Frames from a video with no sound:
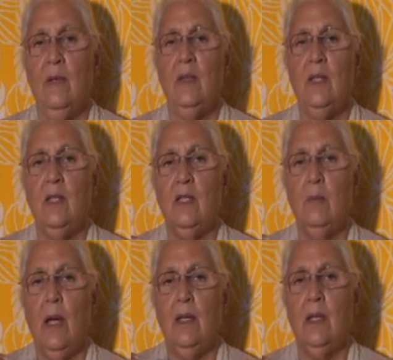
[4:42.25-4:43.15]
This is
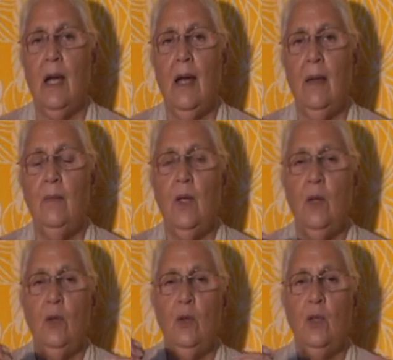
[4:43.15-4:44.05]
my time
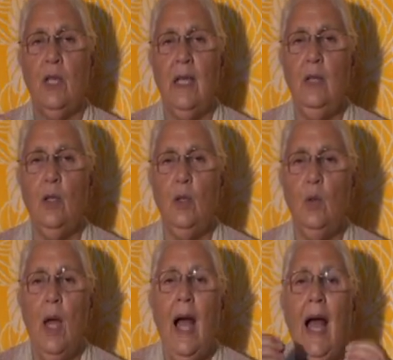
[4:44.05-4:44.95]
to say to
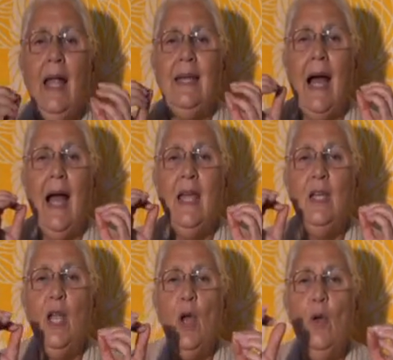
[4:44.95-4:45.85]
you, and I
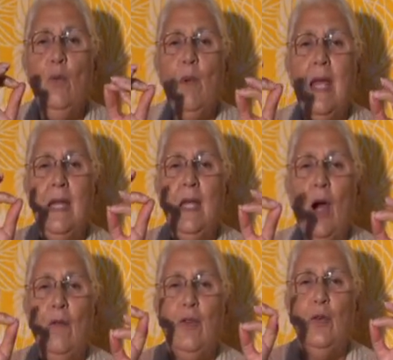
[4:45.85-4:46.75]
know many
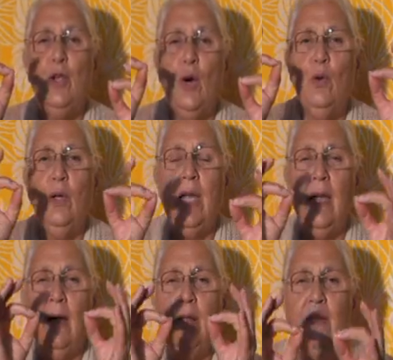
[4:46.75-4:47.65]
of you don't
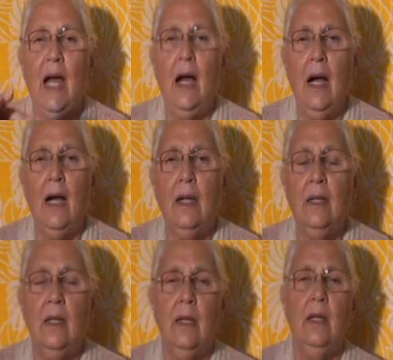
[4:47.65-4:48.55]
care a darn,